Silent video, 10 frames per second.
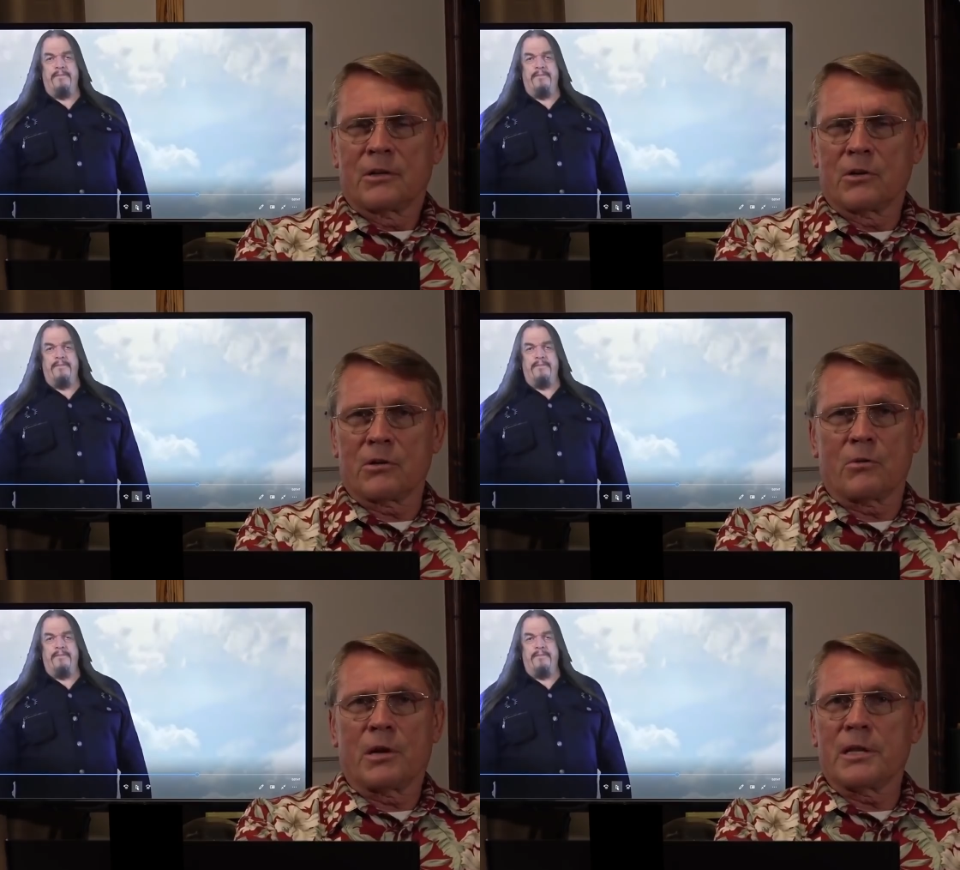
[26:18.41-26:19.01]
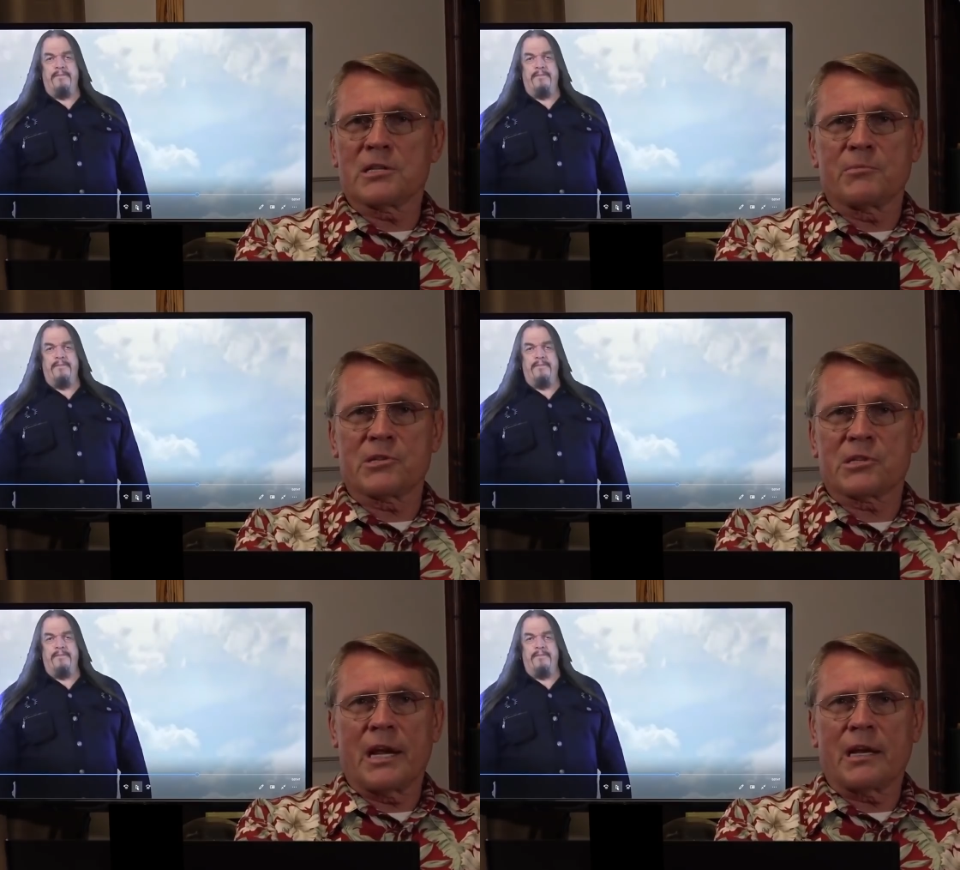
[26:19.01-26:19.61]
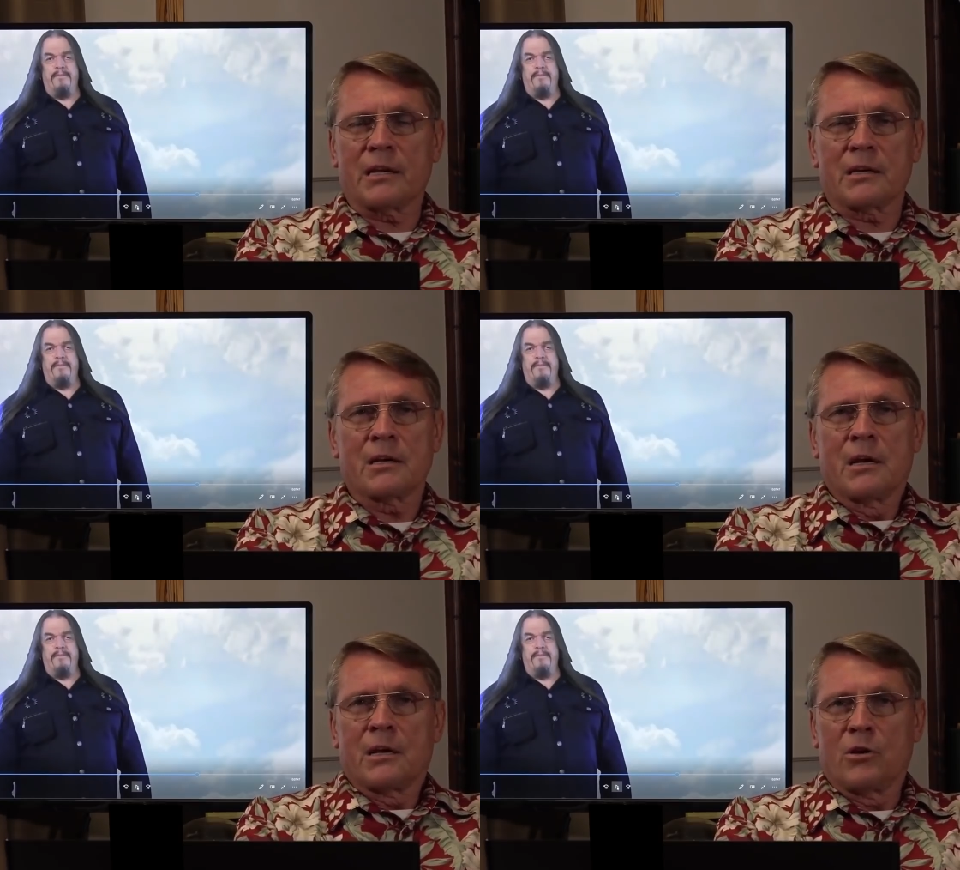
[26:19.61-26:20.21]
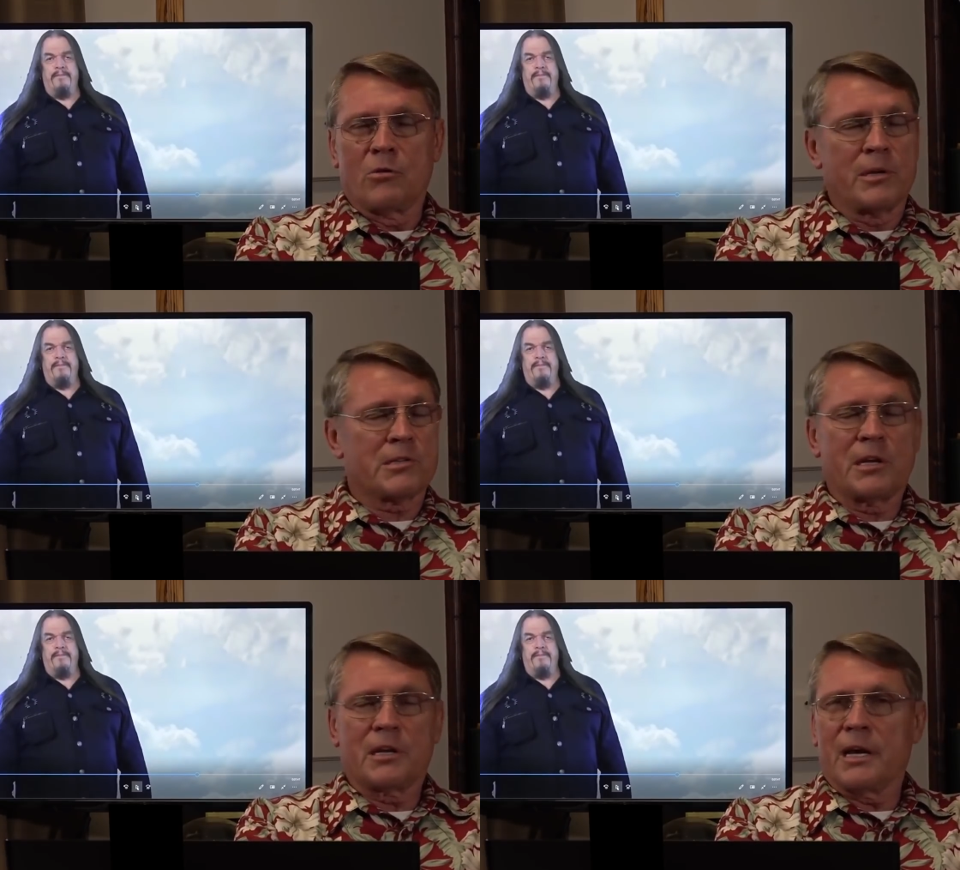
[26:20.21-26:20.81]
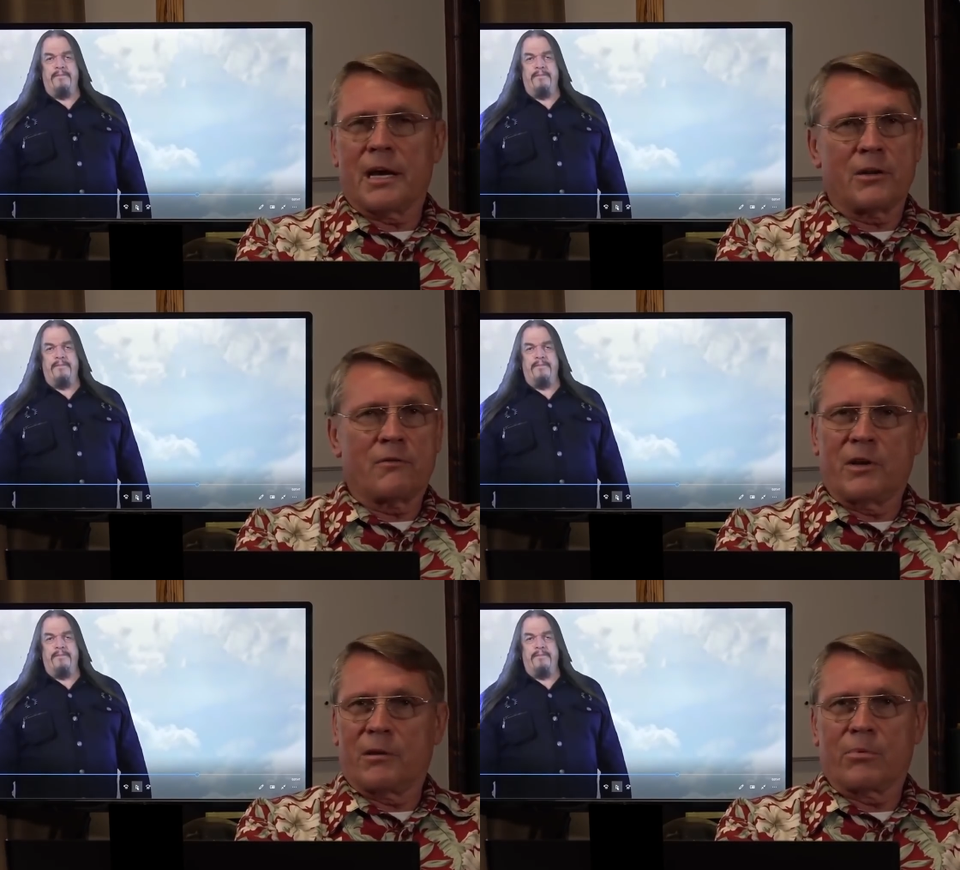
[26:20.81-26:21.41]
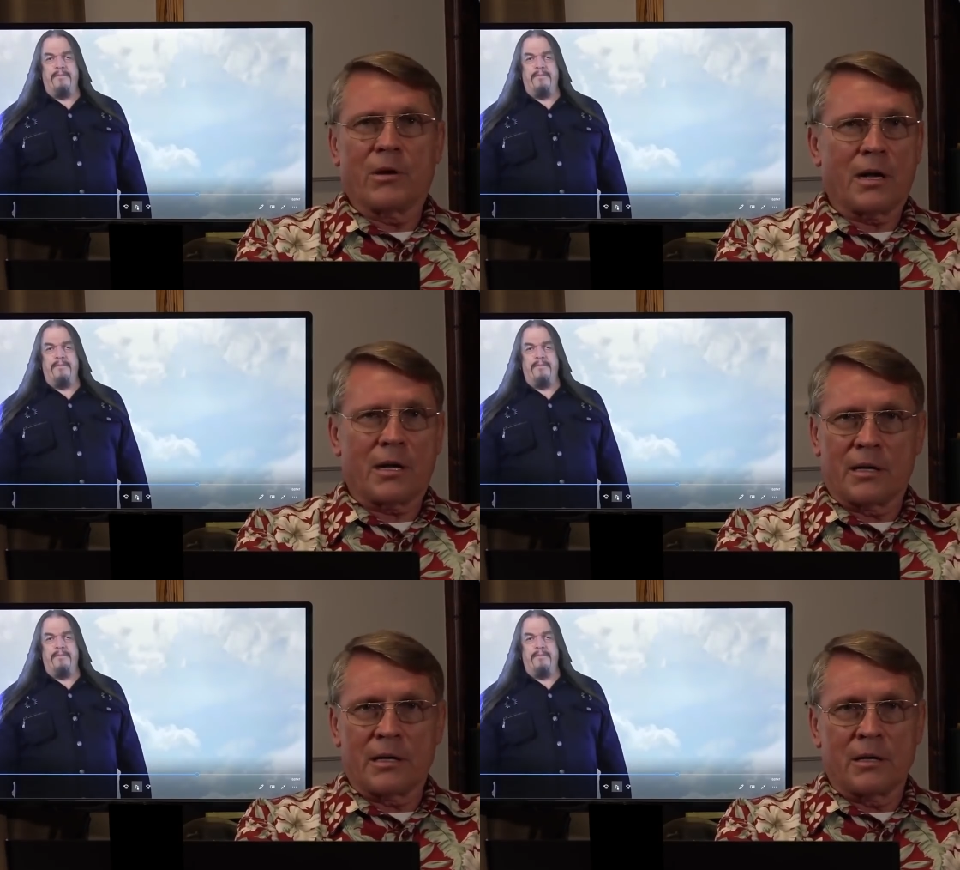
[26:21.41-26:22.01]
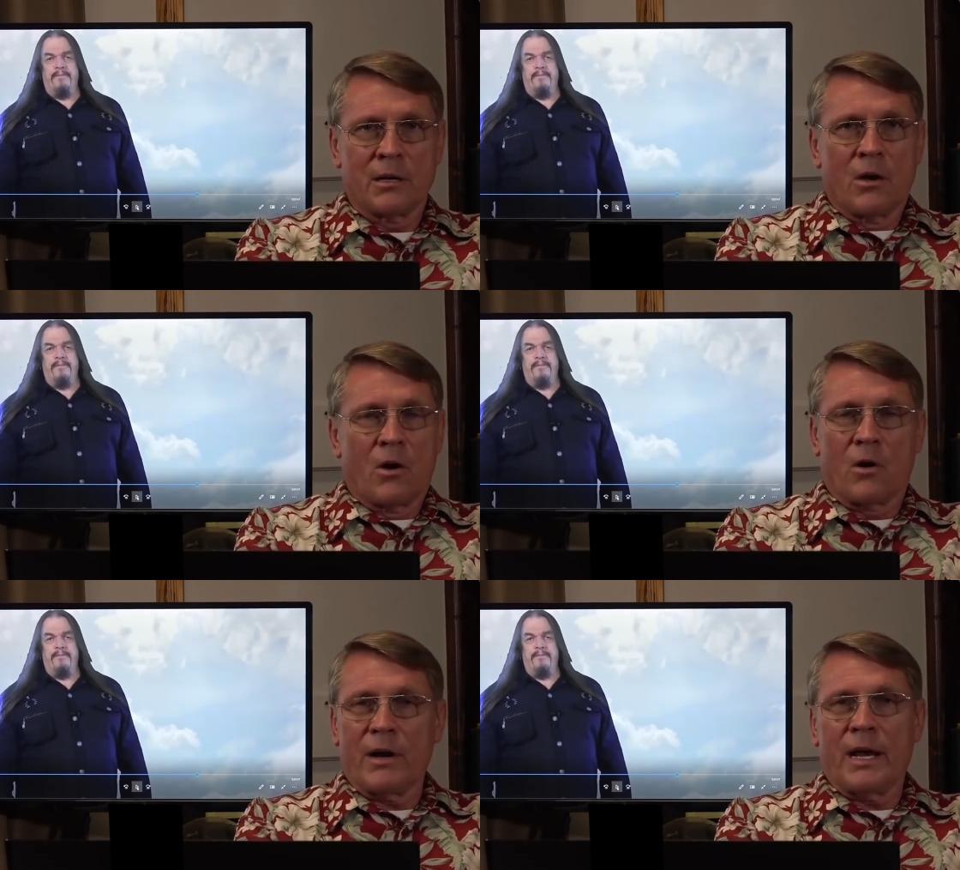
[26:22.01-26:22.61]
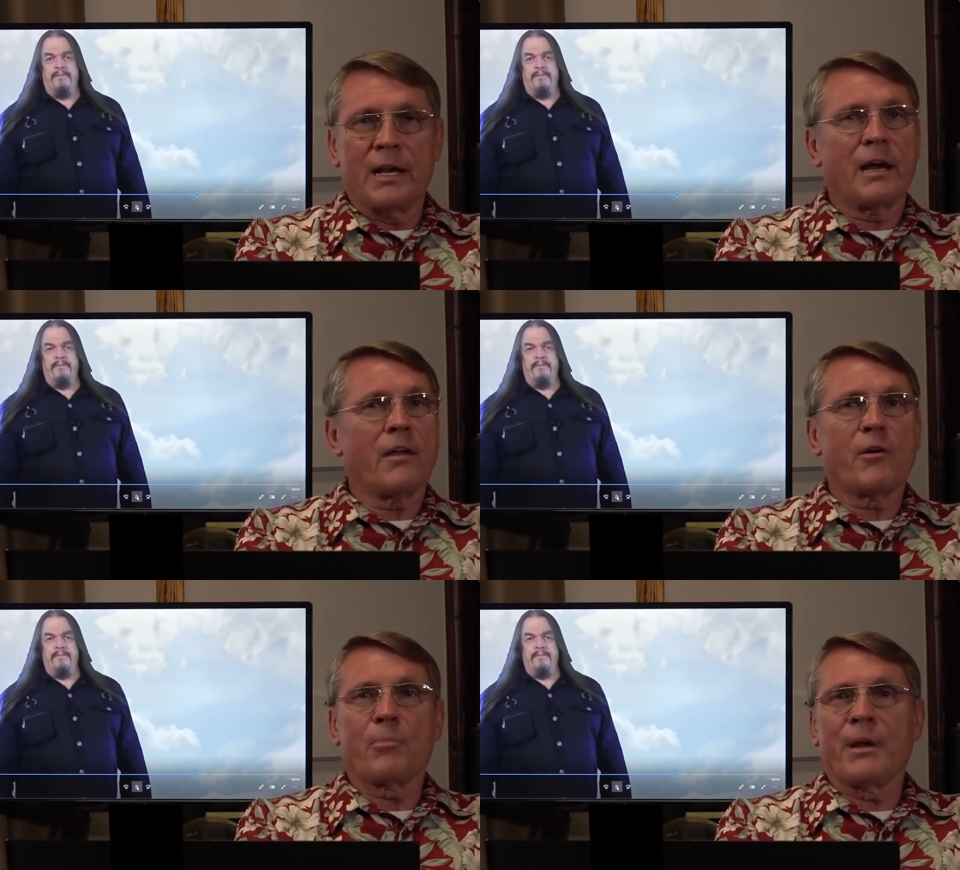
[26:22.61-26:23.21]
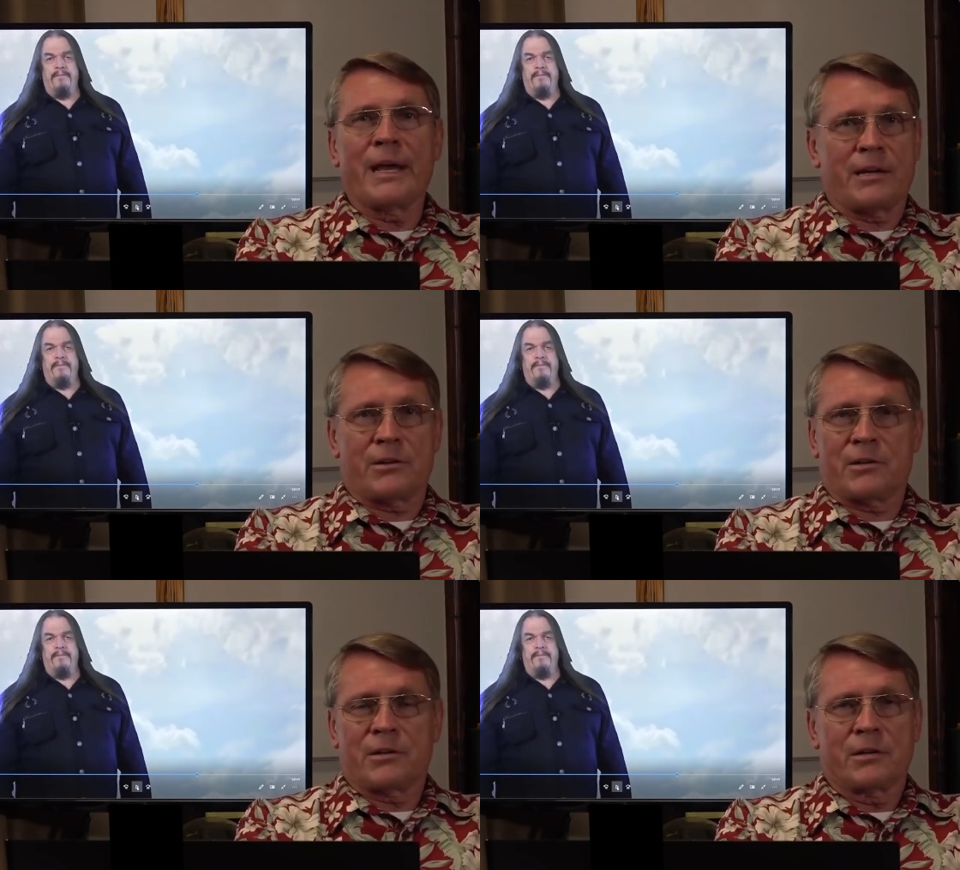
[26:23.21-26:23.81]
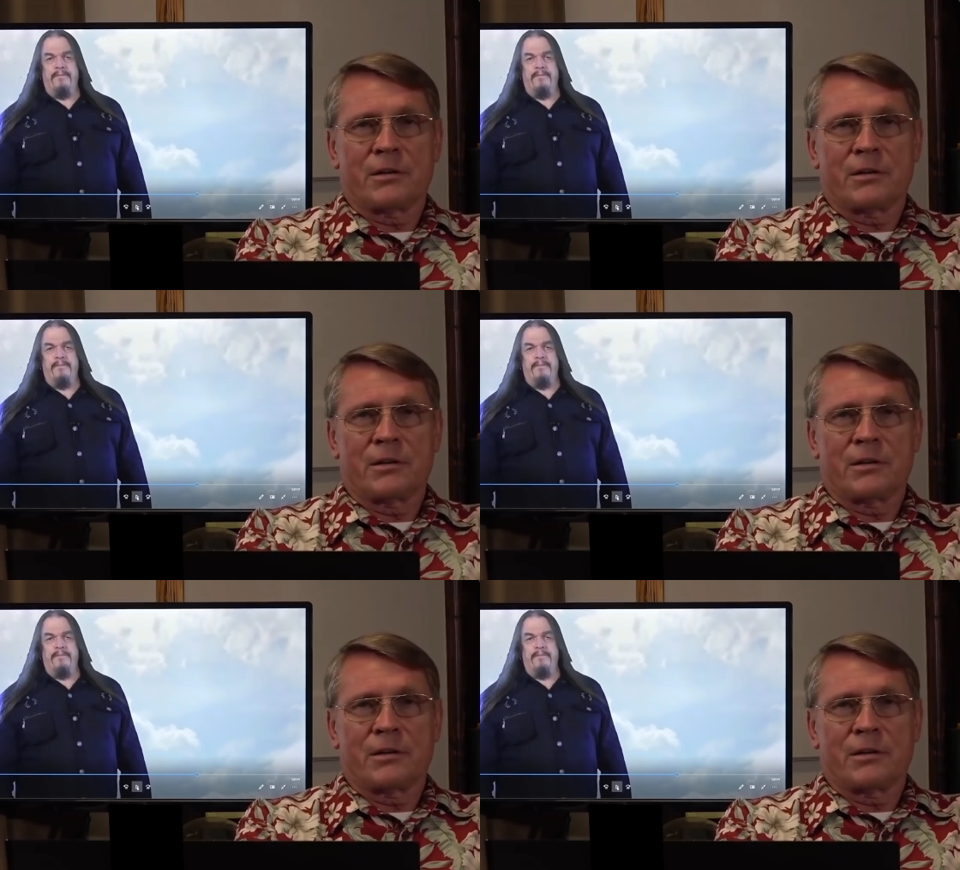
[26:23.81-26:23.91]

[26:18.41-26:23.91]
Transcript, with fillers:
Speaker 1: You're the one that's mistaken. Humans did not invent broccoli or any other plant.